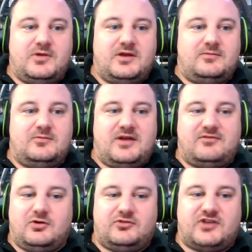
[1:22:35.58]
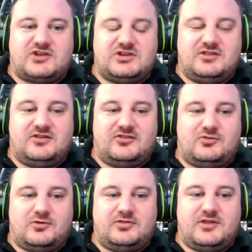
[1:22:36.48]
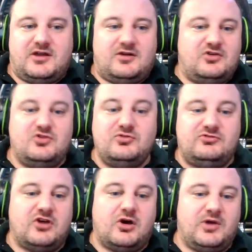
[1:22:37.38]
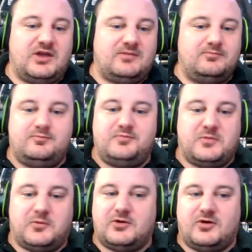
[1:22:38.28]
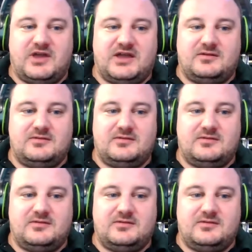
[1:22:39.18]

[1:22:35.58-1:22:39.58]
Yeah, we have a whole section of the Discord there. Who's going? That's People impressive,